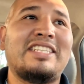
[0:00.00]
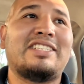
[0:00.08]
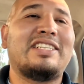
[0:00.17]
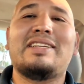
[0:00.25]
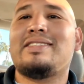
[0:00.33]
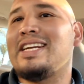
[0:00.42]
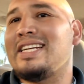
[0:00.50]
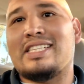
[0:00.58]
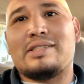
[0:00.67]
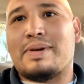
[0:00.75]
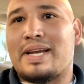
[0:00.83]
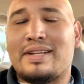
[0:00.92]
shit
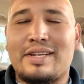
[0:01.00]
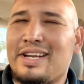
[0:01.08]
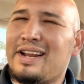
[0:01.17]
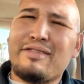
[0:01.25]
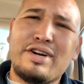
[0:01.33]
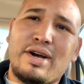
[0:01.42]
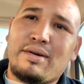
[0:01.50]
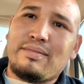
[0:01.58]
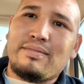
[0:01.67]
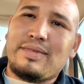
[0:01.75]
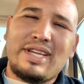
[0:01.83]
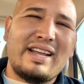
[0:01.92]
changes, man. You never know.
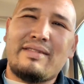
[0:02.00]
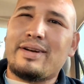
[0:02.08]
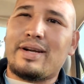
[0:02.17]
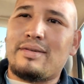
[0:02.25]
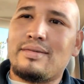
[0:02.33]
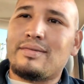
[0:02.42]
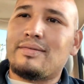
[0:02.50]
You never know.